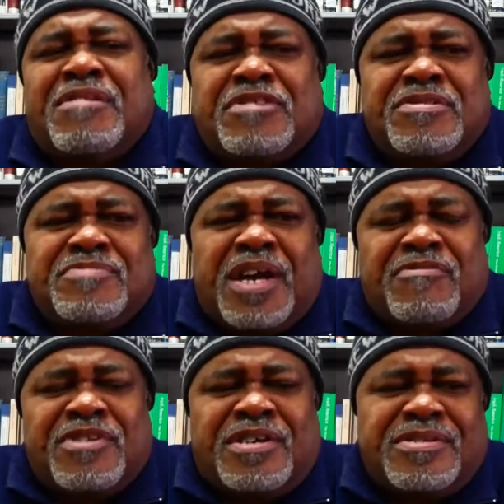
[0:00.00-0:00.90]
after
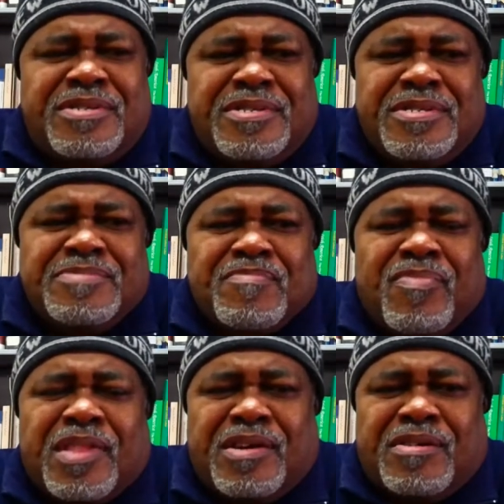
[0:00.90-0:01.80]
after
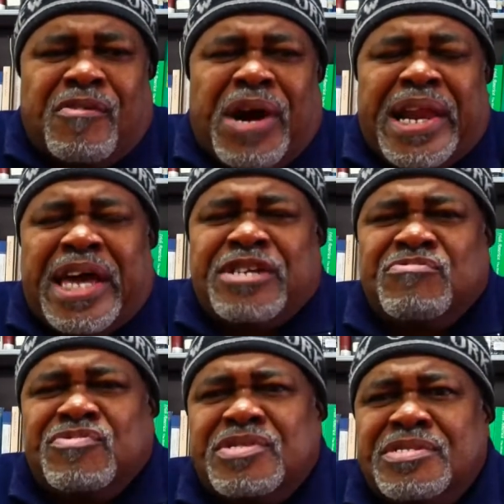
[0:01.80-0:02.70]
a while, I had
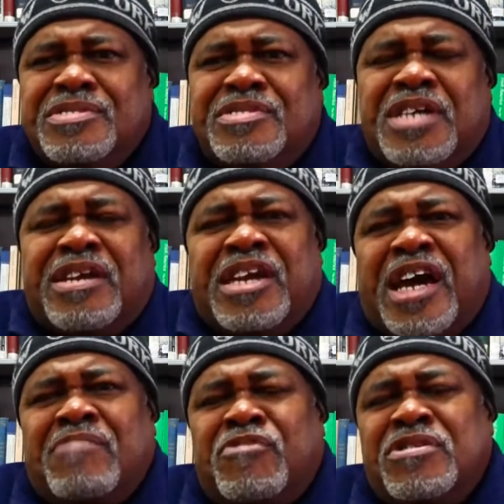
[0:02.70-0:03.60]
to take, get
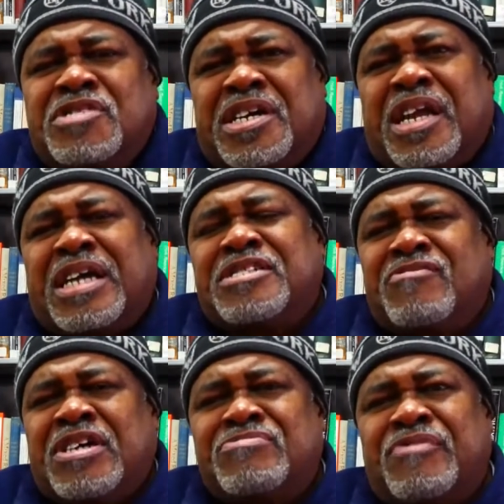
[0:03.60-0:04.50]
out of Brooklyn Tech. I had to
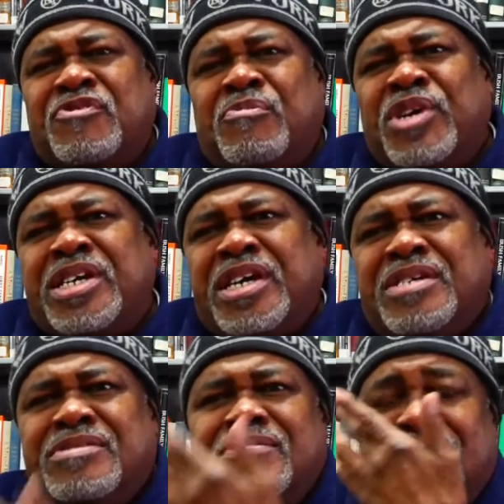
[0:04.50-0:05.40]
graduate from
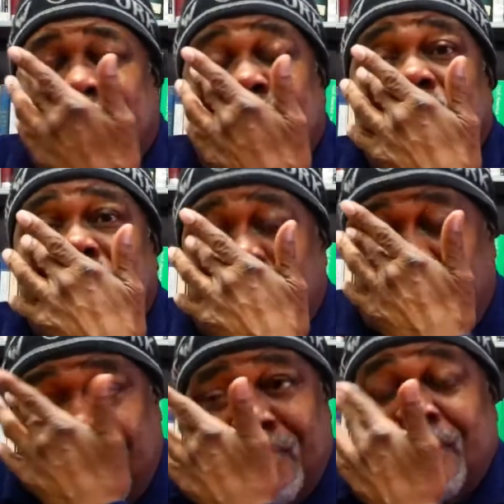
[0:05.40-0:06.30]
Wingate.
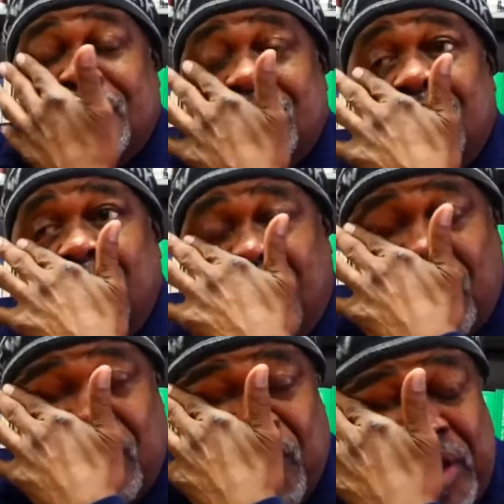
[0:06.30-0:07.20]
Oh, okay. Yeah, so I
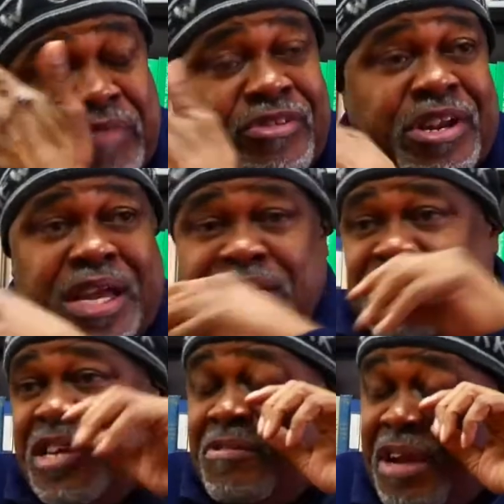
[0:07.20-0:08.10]
went to Wingate for the
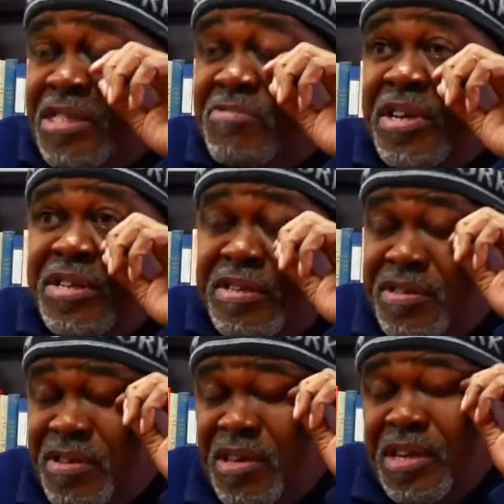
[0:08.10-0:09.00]
last year and graduated,
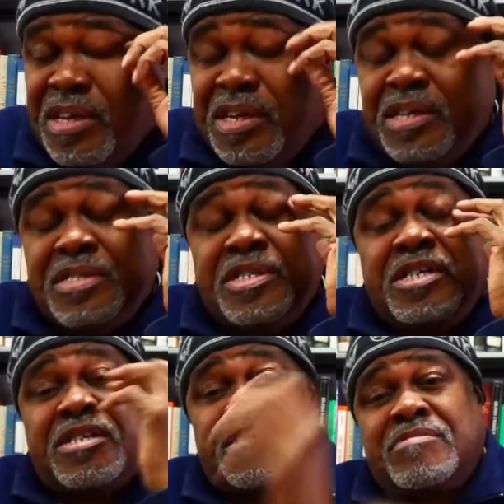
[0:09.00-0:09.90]
and
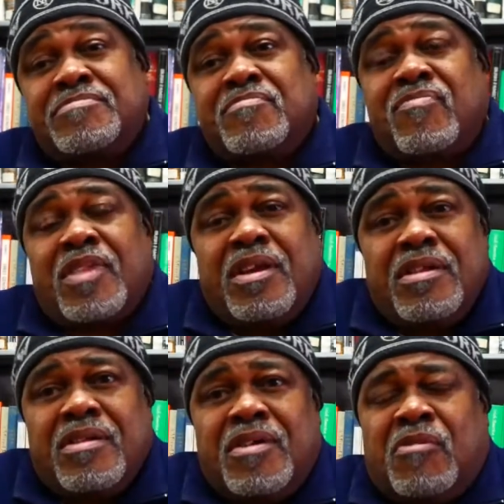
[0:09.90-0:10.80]
then uh,
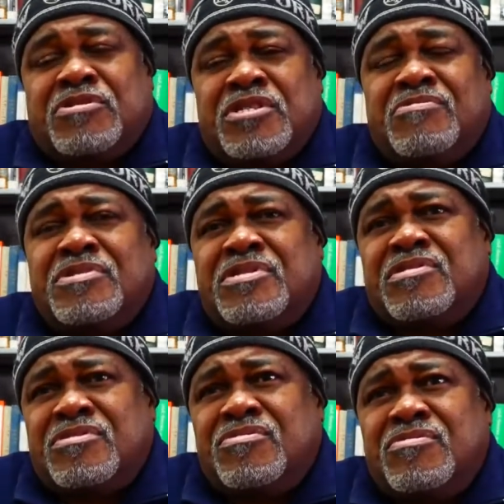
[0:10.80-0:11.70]
went to what is
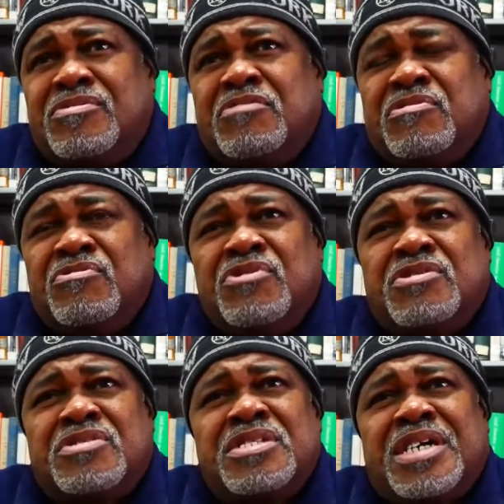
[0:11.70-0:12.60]
it? New
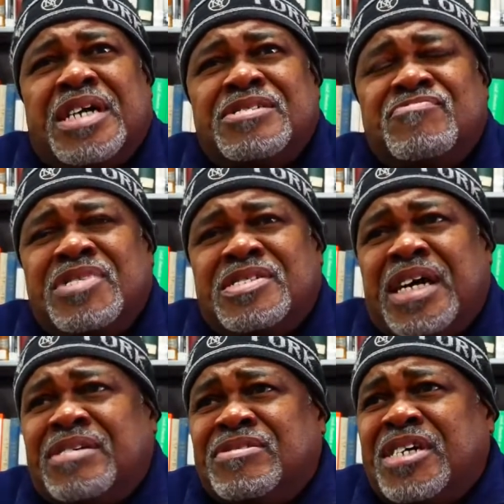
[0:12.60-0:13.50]
York City College, the one that's
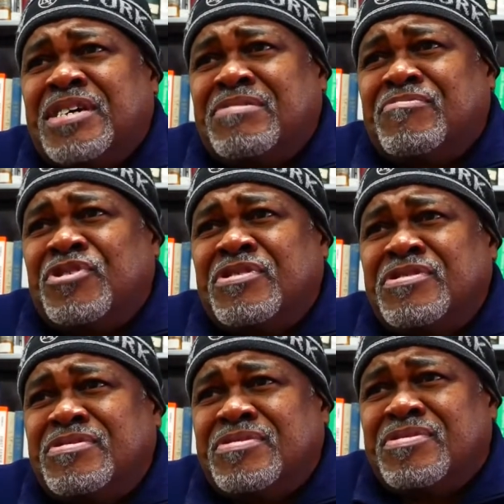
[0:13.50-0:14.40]
downtown Brooklyn.